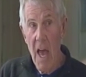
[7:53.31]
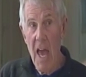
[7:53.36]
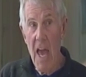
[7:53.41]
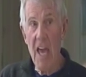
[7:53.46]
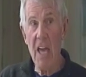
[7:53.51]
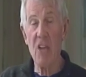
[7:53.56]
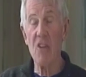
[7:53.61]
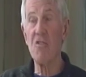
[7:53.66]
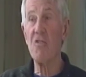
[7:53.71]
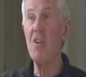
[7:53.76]

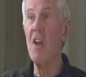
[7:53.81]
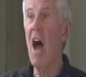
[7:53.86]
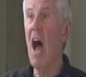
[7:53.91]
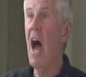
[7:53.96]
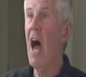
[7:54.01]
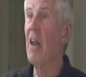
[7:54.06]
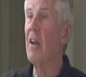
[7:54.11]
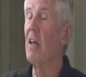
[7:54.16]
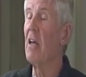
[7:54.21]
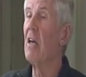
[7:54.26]
is
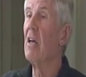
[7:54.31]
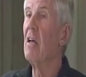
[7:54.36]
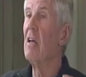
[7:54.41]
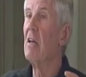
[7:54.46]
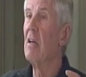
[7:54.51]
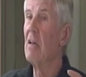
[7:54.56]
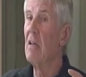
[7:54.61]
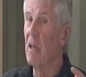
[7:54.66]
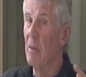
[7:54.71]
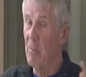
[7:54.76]
not
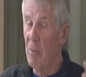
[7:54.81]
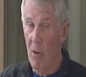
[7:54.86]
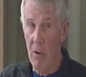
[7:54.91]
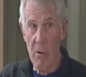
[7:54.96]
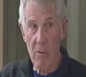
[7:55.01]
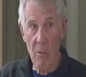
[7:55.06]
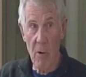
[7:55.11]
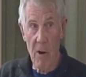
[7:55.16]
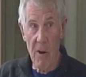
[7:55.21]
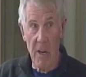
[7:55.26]

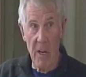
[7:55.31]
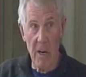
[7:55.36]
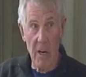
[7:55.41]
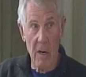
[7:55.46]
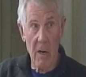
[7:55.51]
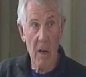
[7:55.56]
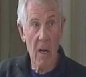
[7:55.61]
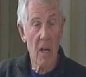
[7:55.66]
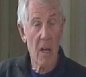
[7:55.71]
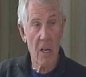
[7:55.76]
important word
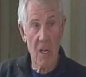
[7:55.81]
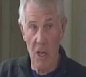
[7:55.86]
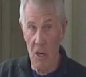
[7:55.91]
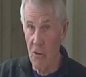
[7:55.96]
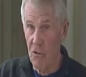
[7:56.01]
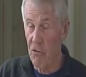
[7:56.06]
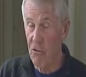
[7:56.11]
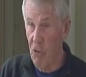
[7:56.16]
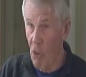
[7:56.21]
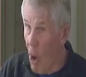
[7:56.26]
here,
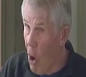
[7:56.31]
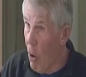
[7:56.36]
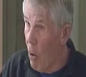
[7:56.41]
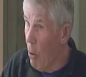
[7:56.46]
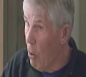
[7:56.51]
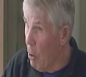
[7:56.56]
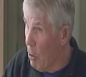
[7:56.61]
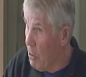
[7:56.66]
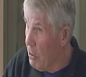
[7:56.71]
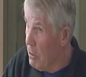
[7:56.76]

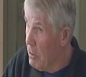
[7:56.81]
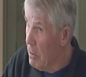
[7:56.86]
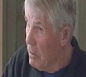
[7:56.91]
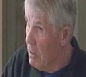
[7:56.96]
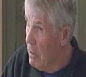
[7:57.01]
controlled